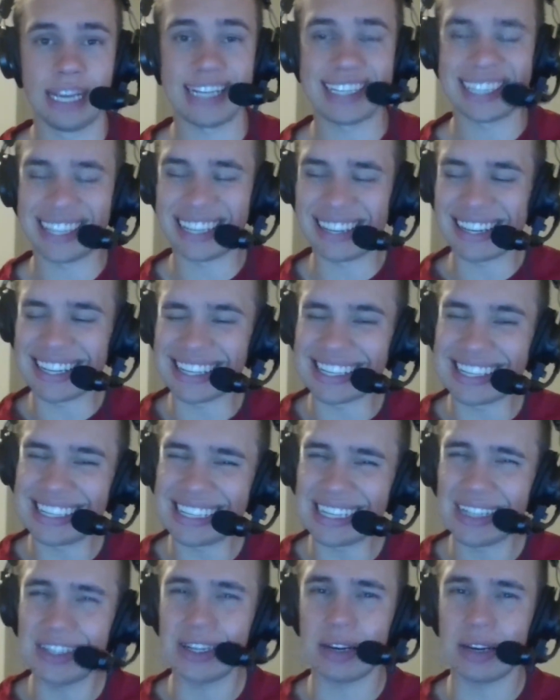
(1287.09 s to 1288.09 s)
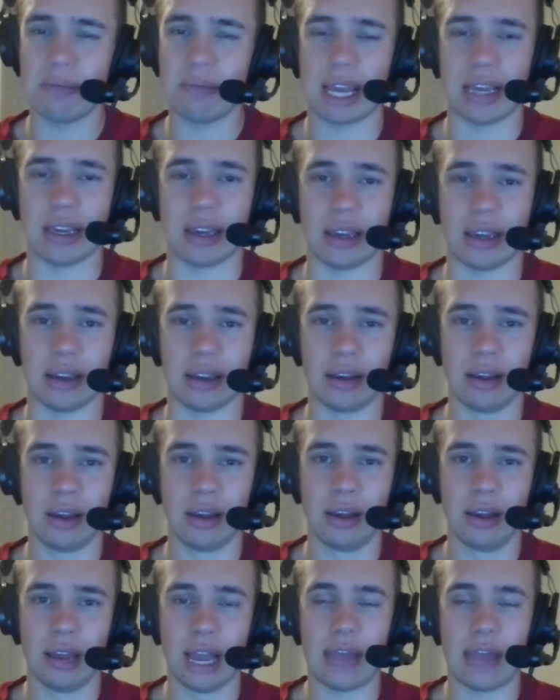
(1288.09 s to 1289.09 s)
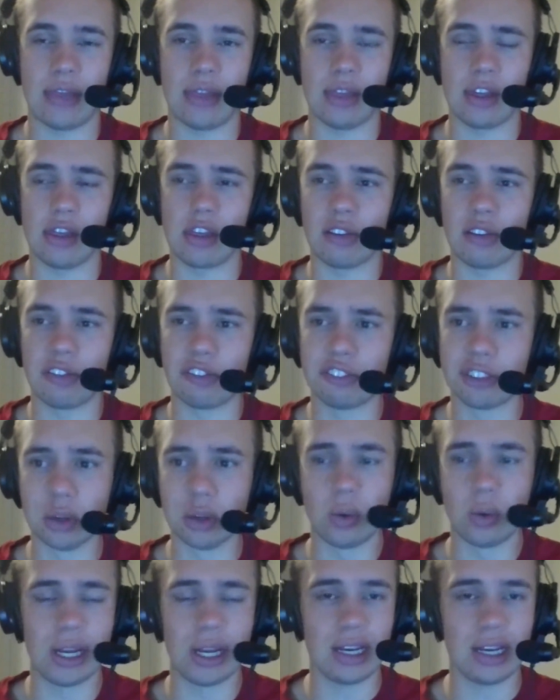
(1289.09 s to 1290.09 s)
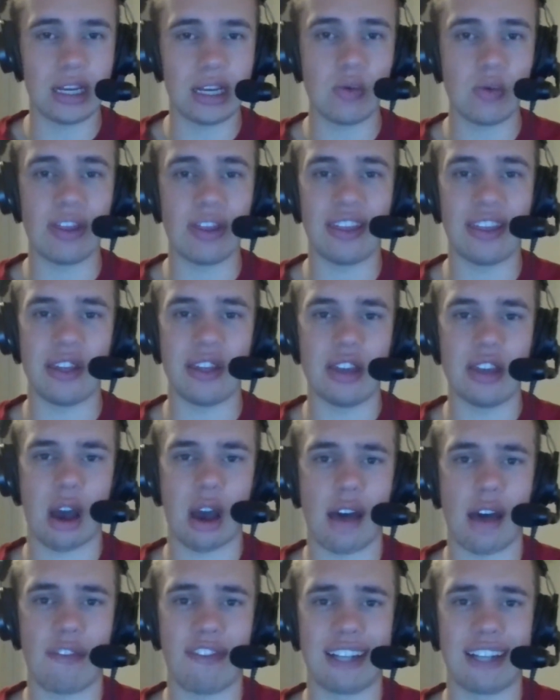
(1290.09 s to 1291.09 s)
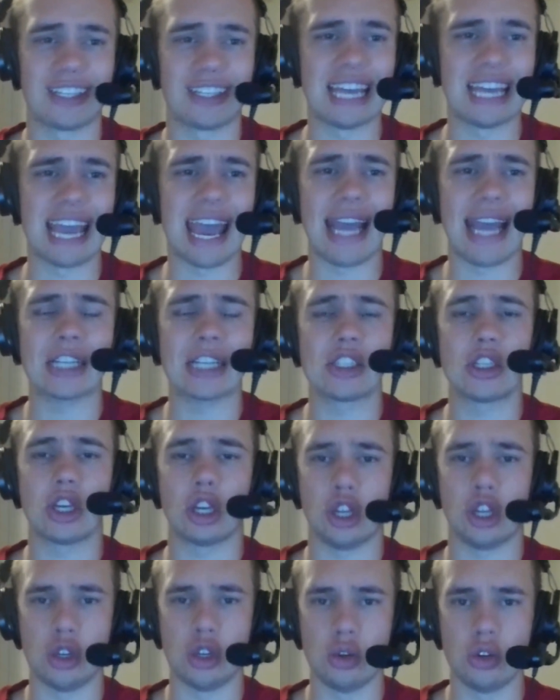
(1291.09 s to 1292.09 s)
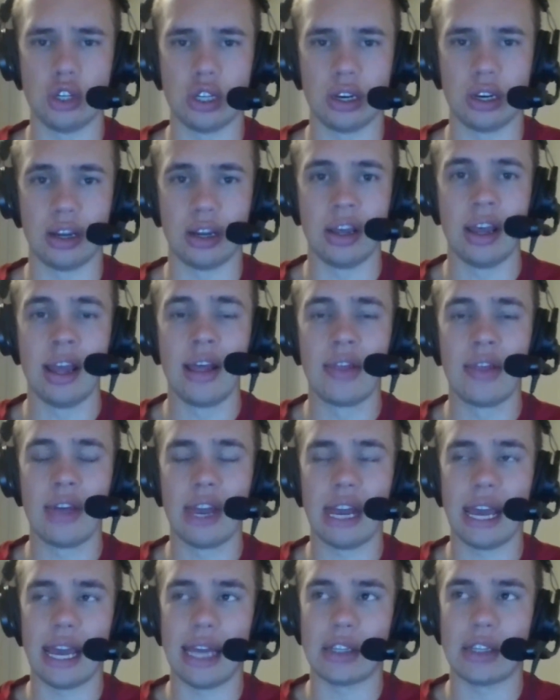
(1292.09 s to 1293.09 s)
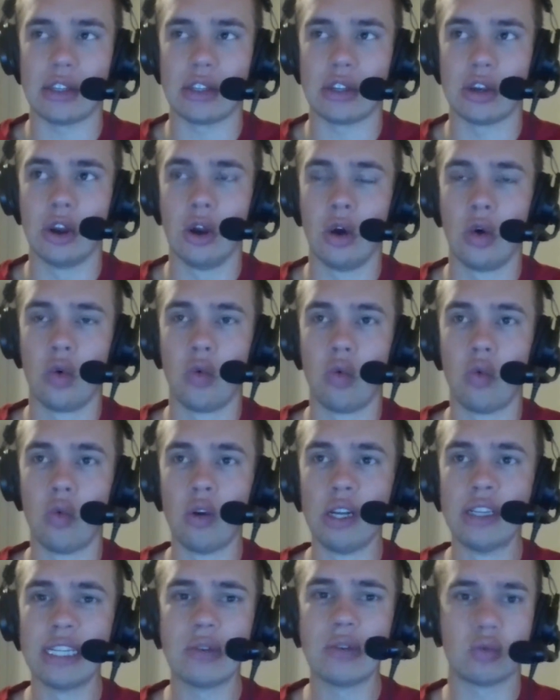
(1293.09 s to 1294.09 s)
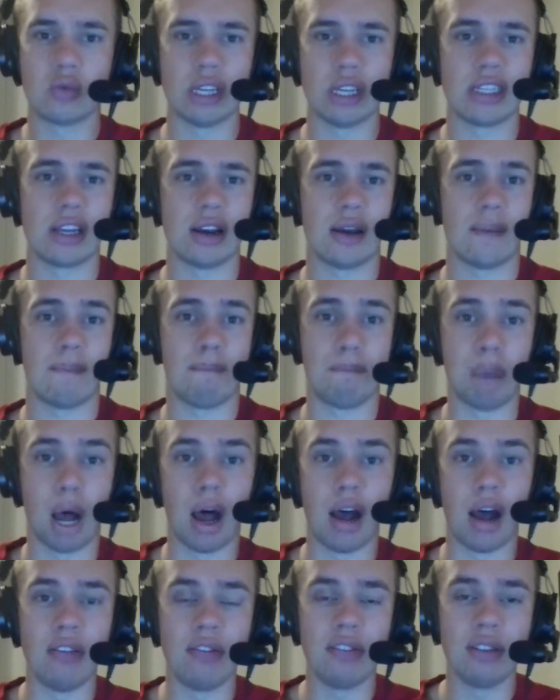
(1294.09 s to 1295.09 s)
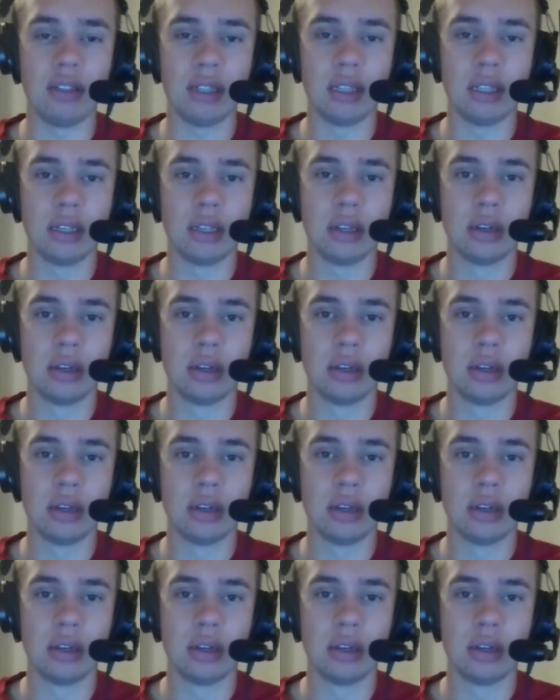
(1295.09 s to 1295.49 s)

It's the decision-making and the fluidity within the offense and the execution that has really risen above